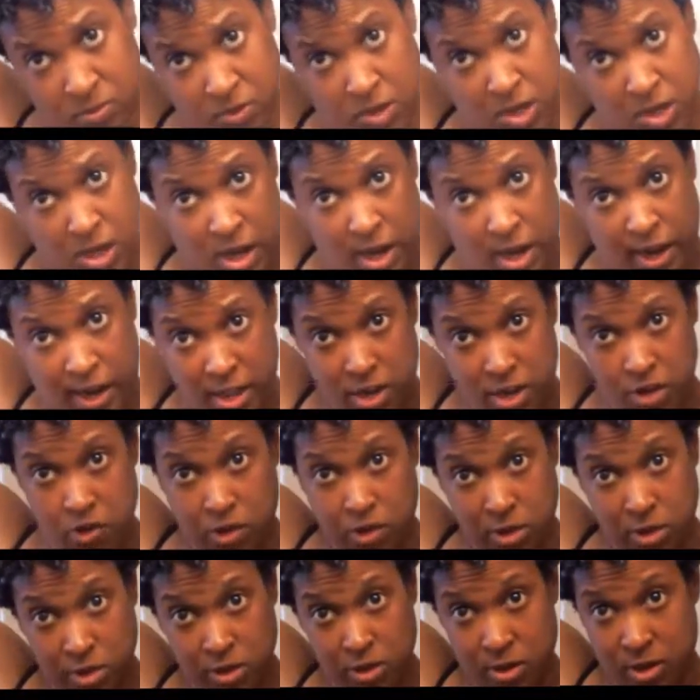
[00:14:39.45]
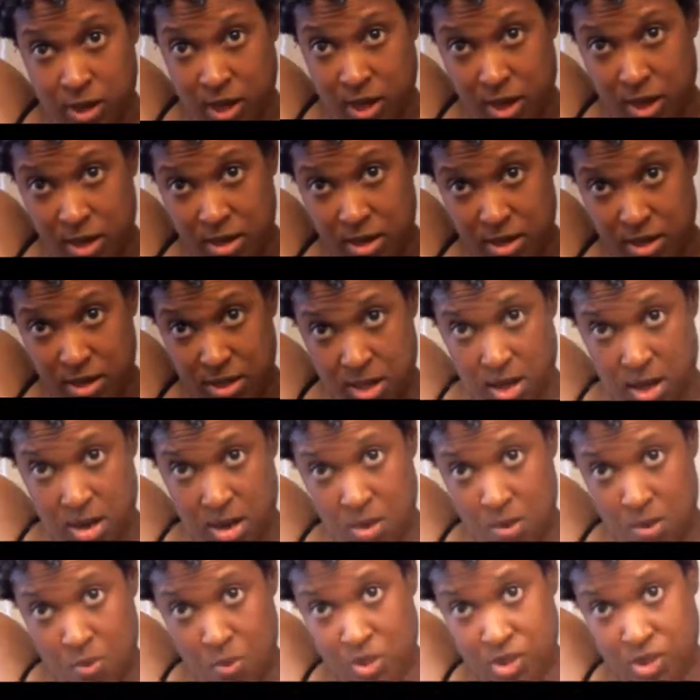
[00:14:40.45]
And I can usually look at it and
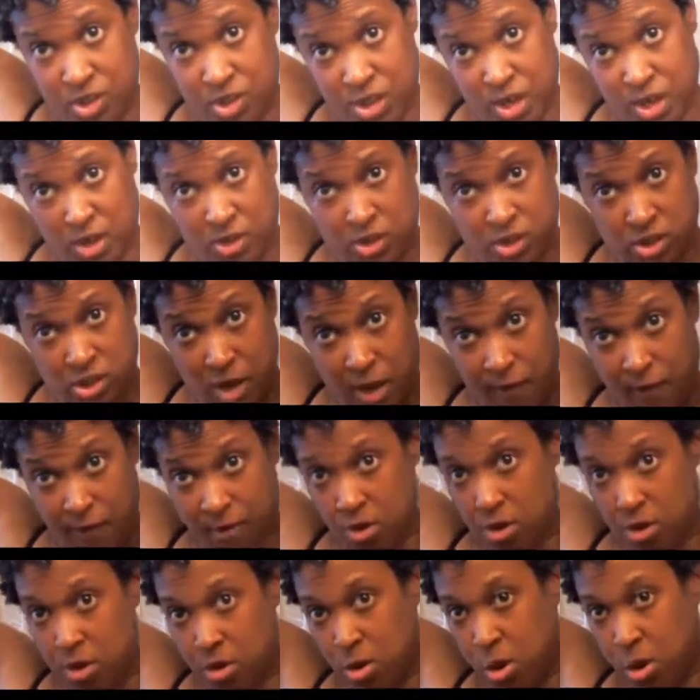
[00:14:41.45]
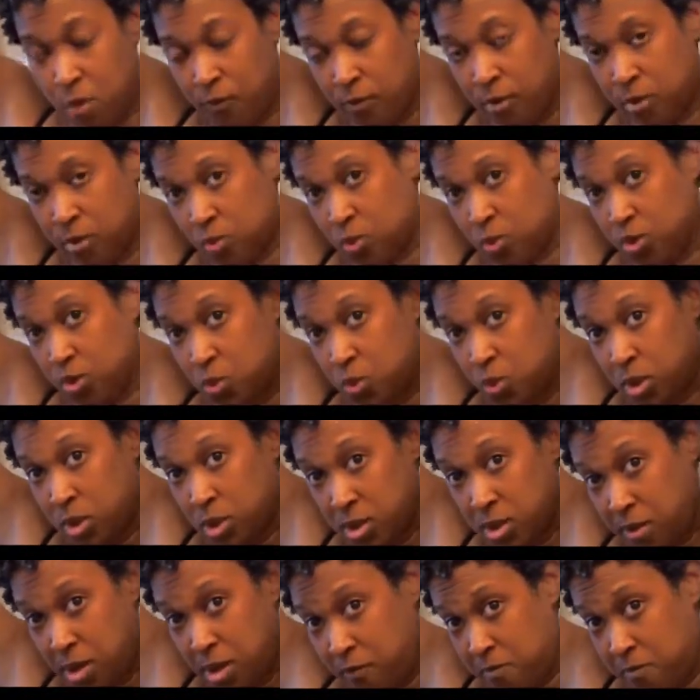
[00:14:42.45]
tell which sections I've gone over and which
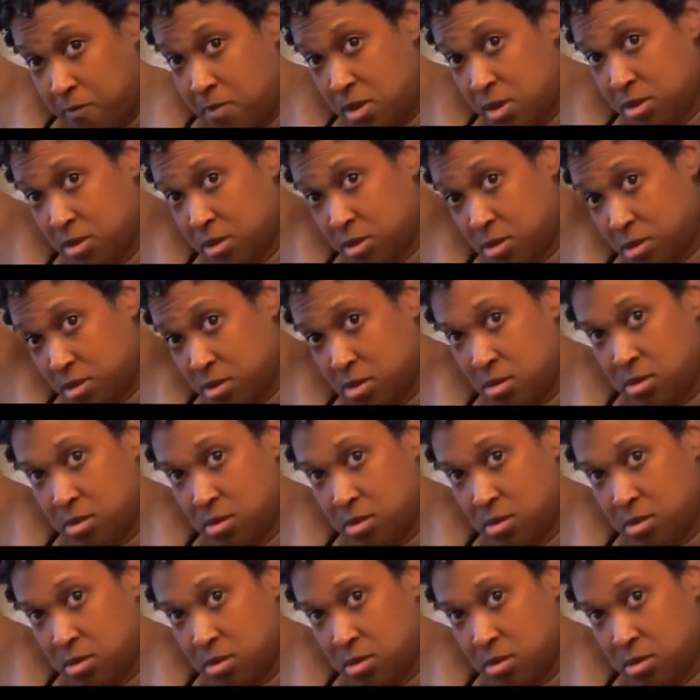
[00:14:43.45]
ones I've missed.